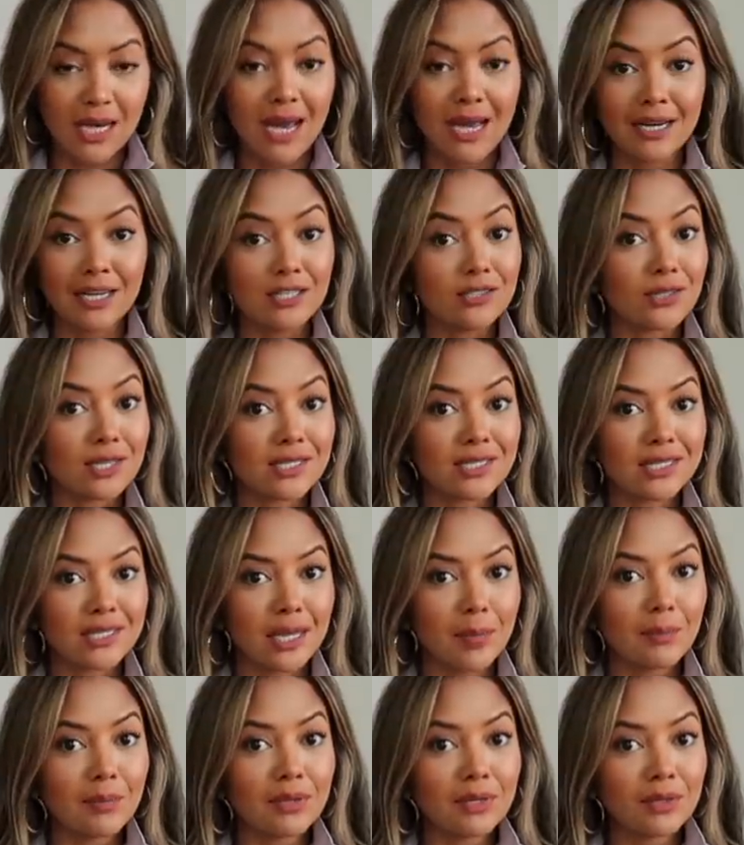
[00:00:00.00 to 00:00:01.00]
kind of dress it
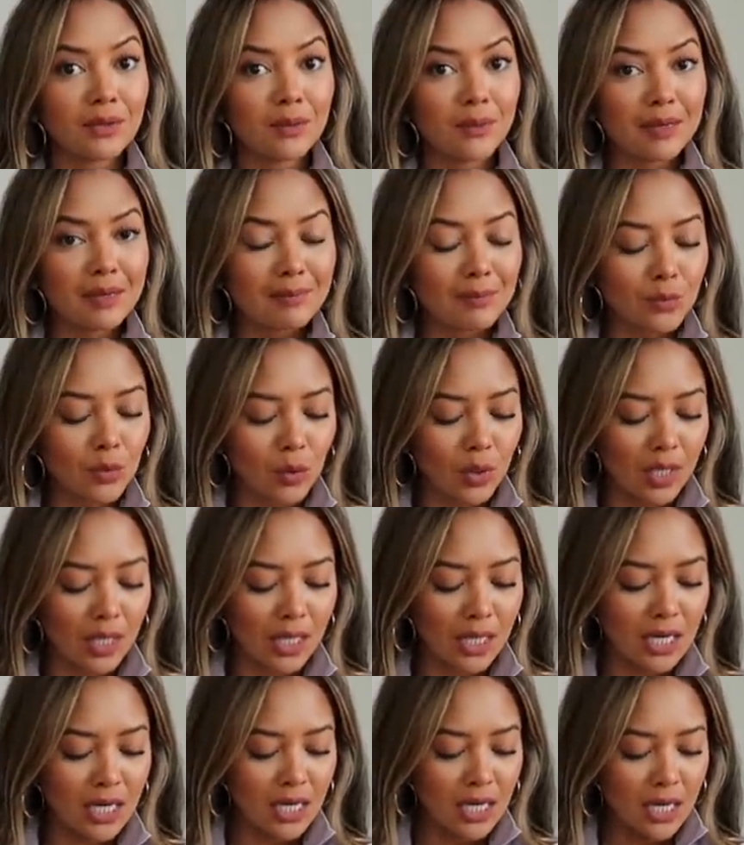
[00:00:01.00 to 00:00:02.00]
up a little bit
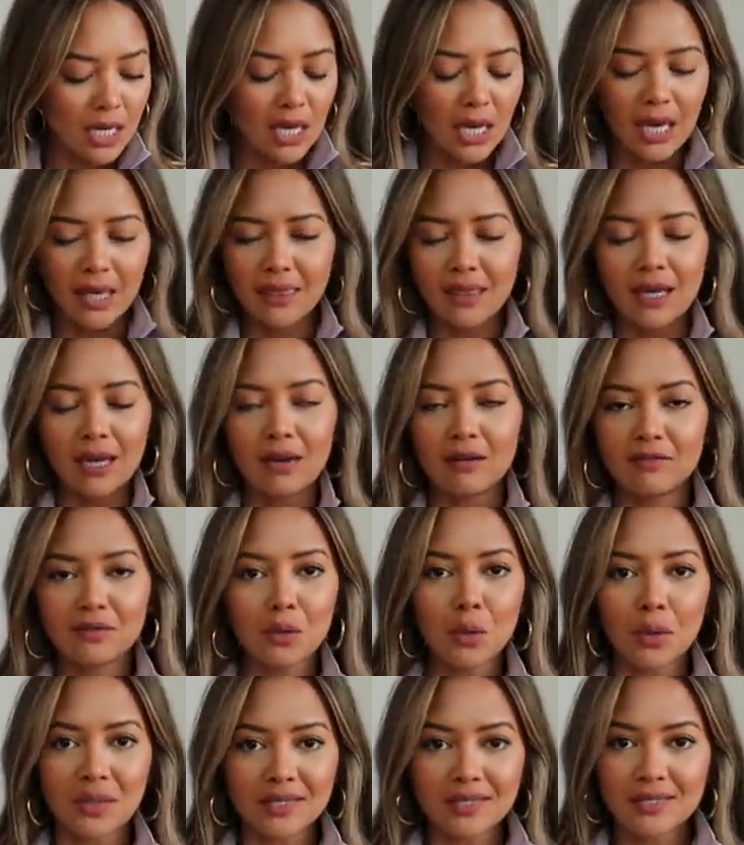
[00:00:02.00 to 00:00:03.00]
more. And then
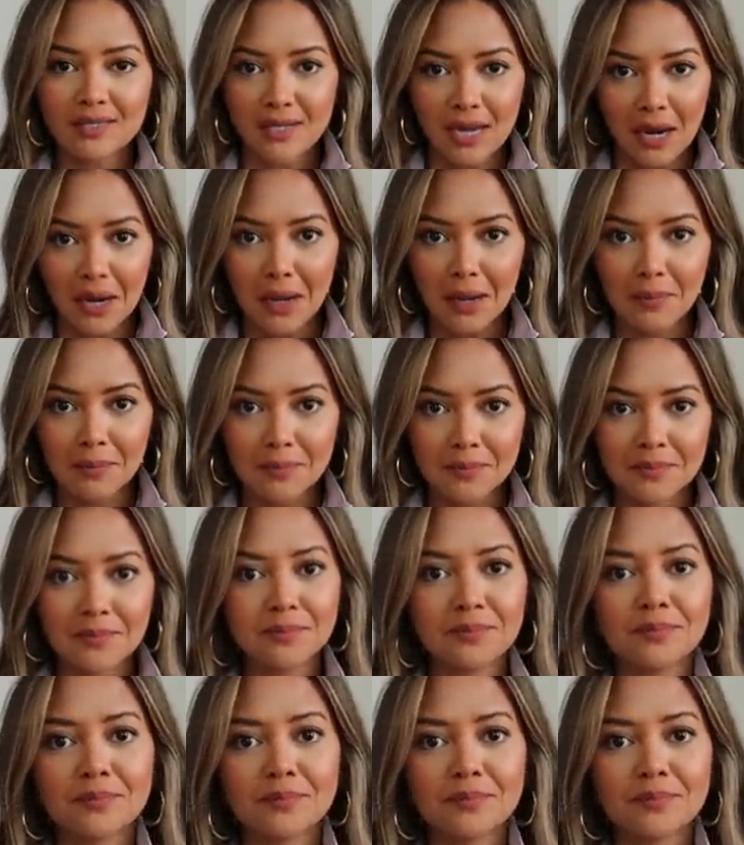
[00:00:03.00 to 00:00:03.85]
of course, denim.